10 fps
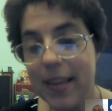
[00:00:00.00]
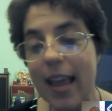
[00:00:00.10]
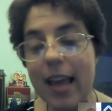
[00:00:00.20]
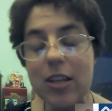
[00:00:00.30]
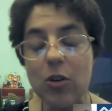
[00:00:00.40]

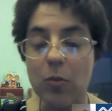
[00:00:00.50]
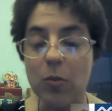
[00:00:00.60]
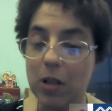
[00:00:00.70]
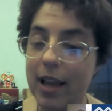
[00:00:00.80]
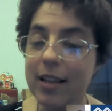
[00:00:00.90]
and you
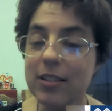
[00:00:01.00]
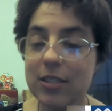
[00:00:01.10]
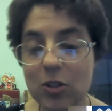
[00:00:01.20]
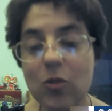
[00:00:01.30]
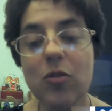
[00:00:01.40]
apply it
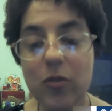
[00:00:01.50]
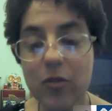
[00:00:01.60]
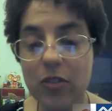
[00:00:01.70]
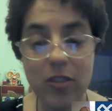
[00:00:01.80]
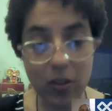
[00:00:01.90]
to
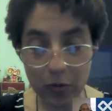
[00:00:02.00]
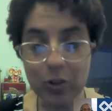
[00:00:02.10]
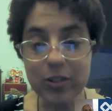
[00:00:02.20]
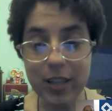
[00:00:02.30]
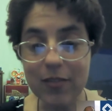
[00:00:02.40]
the full
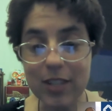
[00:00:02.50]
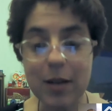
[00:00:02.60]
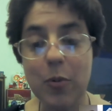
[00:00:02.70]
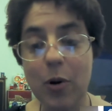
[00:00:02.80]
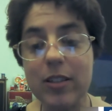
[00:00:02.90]
set of data
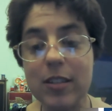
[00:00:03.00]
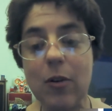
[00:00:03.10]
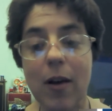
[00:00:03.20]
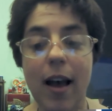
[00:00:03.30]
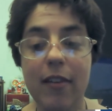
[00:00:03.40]
points that you
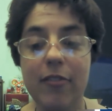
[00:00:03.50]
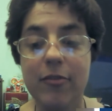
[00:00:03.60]
have.